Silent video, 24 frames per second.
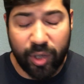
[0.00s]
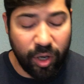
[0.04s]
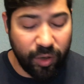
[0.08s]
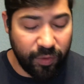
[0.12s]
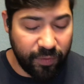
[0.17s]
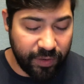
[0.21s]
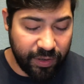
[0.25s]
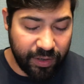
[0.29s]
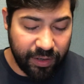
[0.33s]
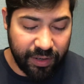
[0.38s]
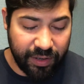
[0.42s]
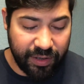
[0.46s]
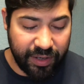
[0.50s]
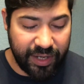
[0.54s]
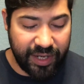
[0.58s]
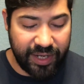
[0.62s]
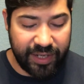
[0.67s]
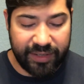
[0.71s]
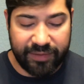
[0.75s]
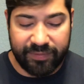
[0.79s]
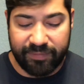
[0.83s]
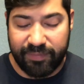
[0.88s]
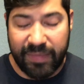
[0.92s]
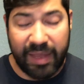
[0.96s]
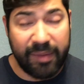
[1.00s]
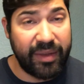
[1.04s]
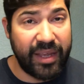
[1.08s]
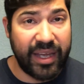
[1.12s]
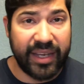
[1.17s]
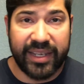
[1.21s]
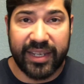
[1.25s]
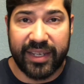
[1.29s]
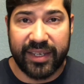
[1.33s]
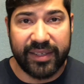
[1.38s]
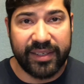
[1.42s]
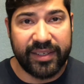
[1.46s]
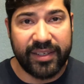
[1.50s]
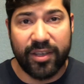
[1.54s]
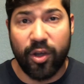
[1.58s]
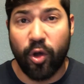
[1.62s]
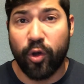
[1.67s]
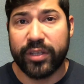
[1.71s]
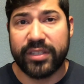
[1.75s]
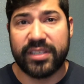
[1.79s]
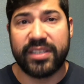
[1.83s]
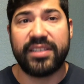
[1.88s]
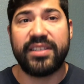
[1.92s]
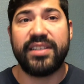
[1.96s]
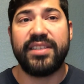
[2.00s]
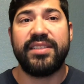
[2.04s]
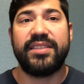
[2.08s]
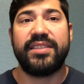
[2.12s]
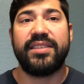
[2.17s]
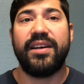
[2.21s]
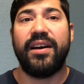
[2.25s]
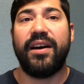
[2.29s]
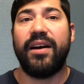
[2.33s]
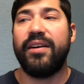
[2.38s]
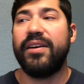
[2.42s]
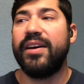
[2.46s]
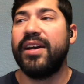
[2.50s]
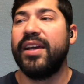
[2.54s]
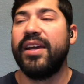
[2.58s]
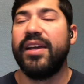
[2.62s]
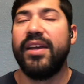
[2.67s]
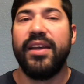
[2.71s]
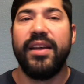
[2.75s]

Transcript: over and maybe I didn't go into detail,